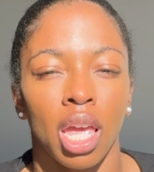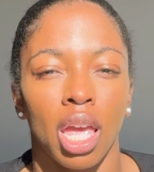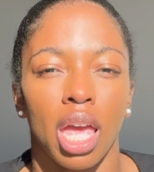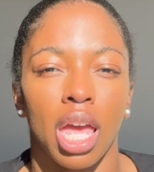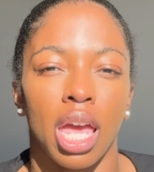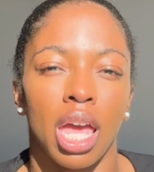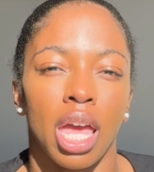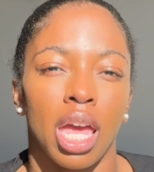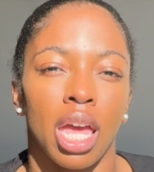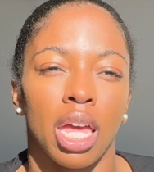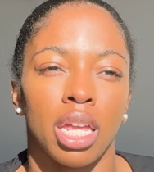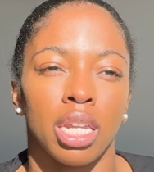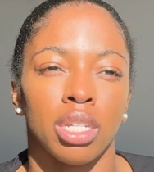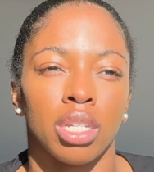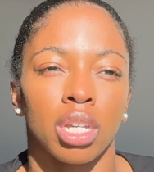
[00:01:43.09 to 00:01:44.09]

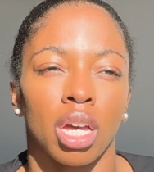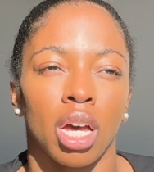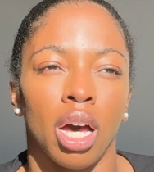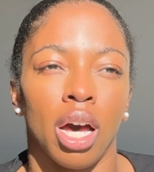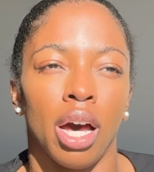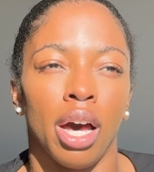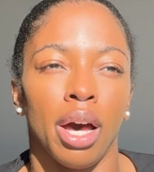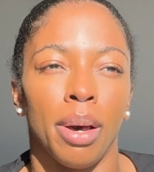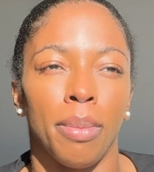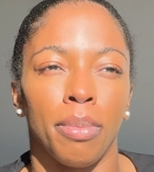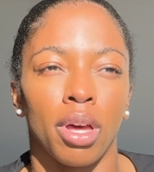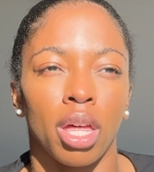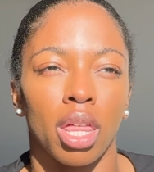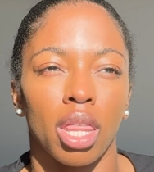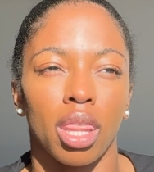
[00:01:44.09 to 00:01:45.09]
And
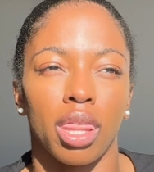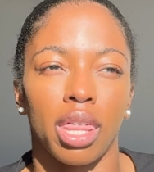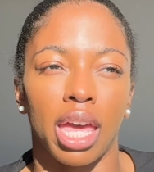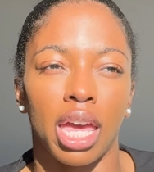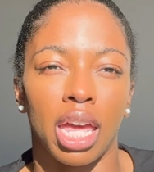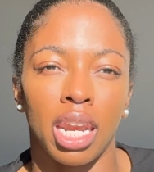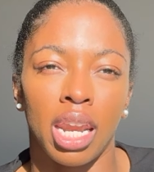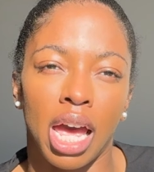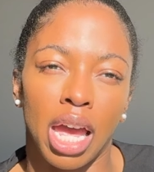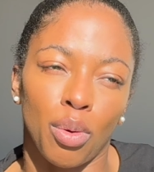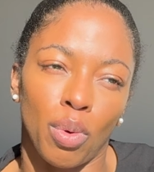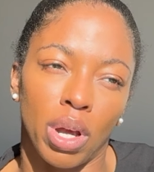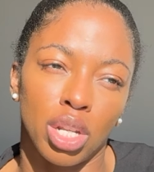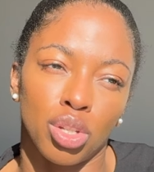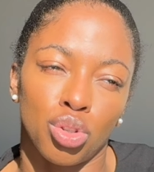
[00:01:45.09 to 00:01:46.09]
then I
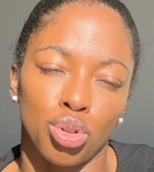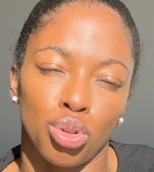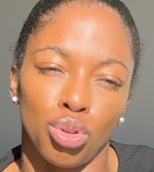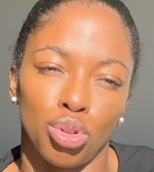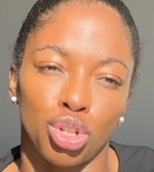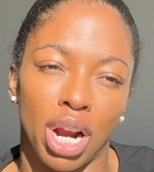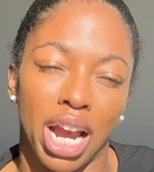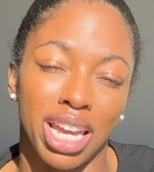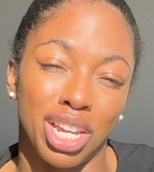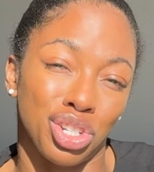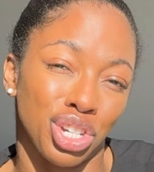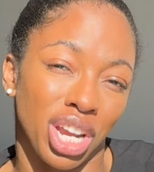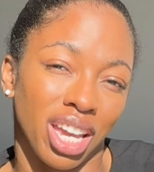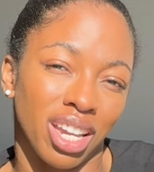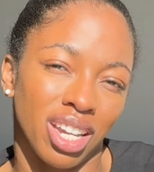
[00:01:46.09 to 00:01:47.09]
went to try and
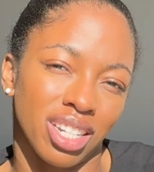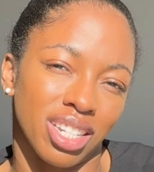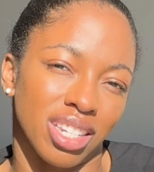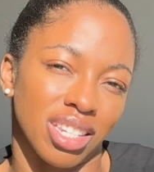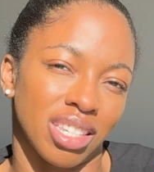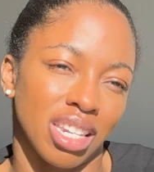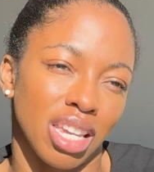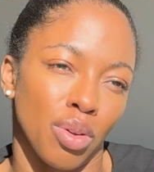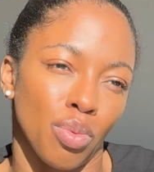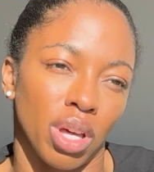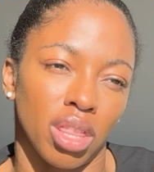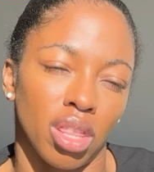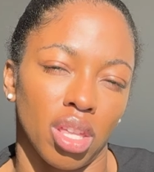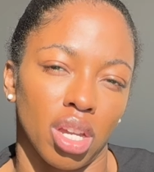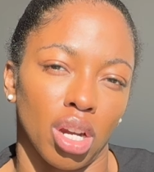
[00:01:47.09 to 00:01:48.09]
check to see
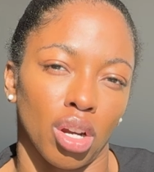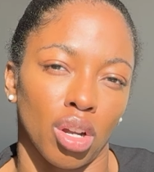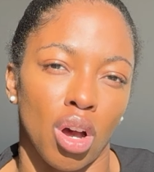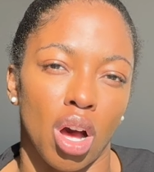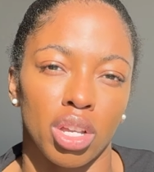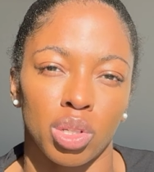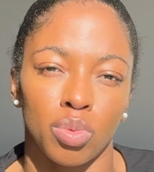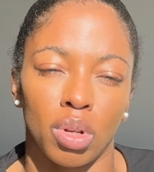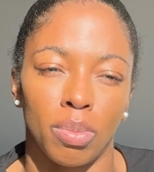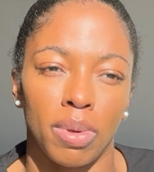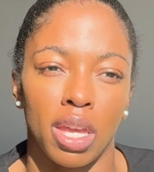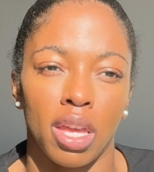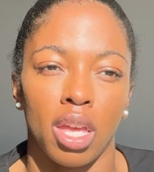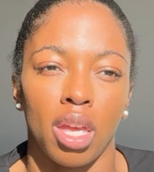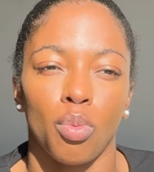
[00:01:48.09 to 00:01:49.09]
what their cost would
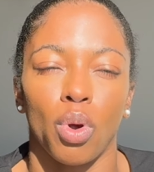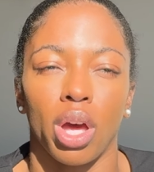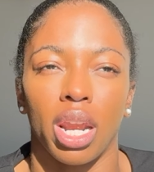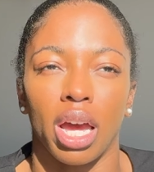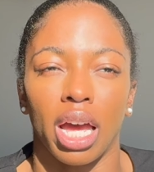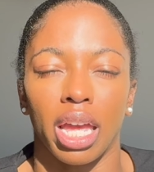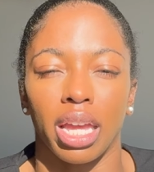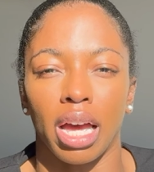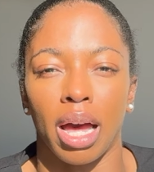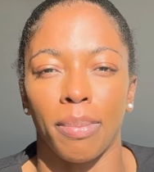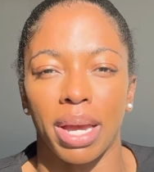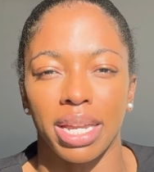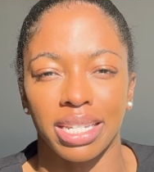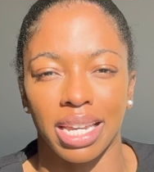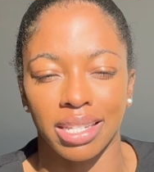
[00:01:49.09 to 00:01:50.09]
be when I got my
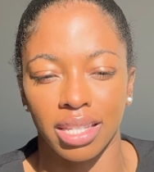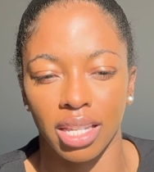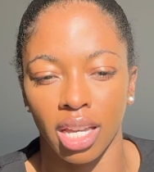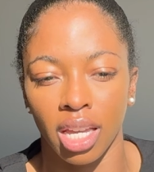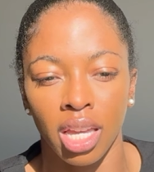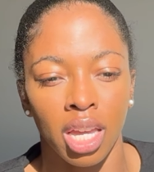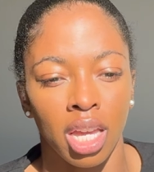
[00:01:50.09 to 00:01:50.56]
Tesla.